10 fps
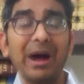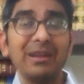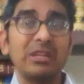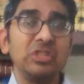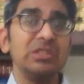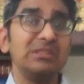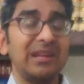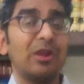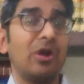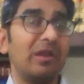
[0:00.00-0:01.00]
partitions
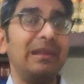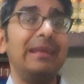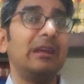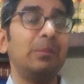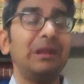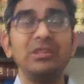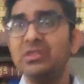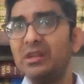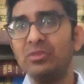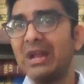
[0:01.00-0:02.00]
that have already taken
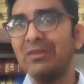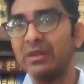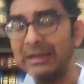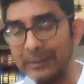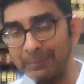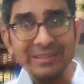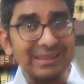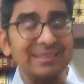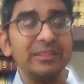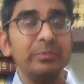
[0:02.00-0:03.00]
place, she does not have a right. The
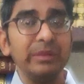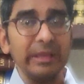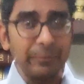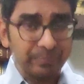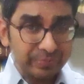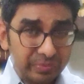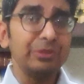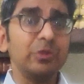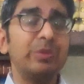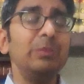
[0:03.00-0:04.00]
reason being,
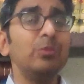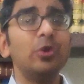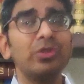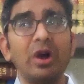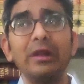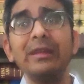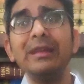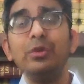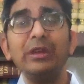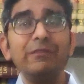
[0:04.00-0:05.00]
the Supreme Court thought,
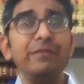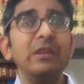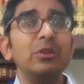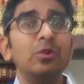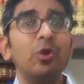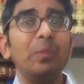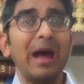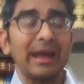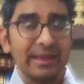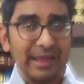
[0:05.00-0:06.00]
if we go
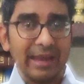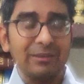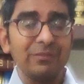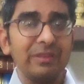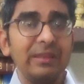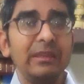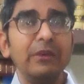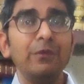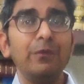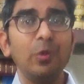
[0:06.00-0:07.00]
back and we
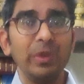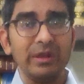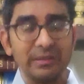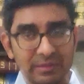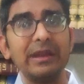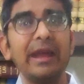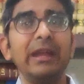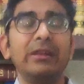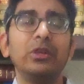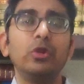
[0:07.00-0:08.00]
give women the
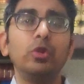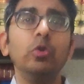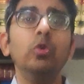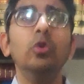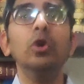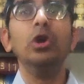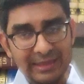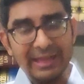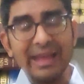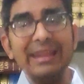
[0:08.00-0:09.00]
right to
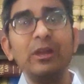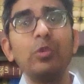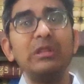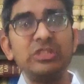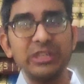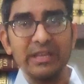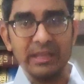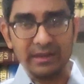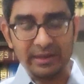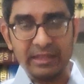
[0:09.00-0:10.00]
an equal
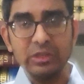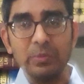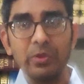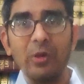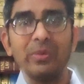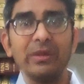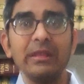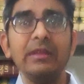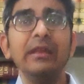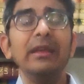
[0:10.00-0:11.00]
share in the
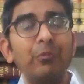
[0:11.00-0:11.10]
property,